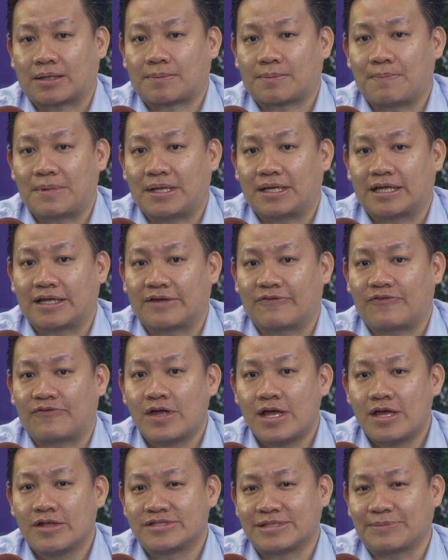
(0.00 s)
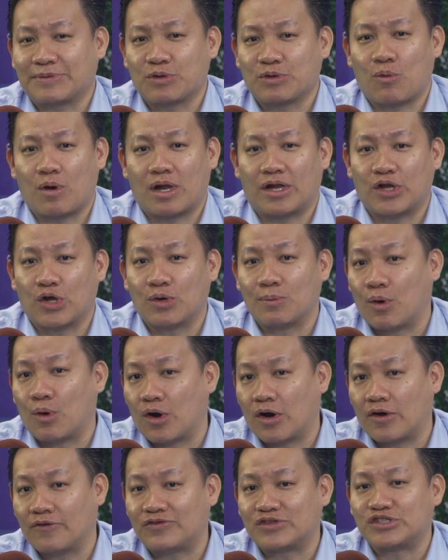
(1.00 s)
meaning if something you want to know more
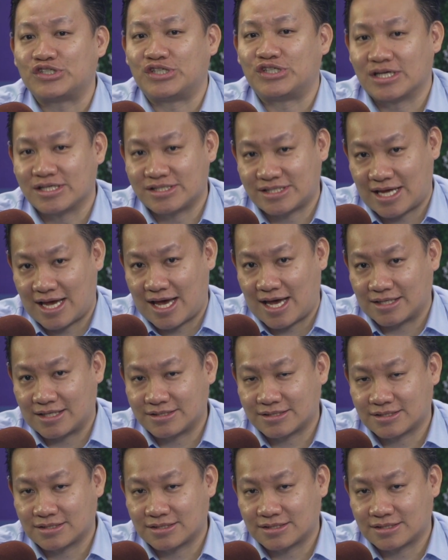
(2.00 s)
of, just ask.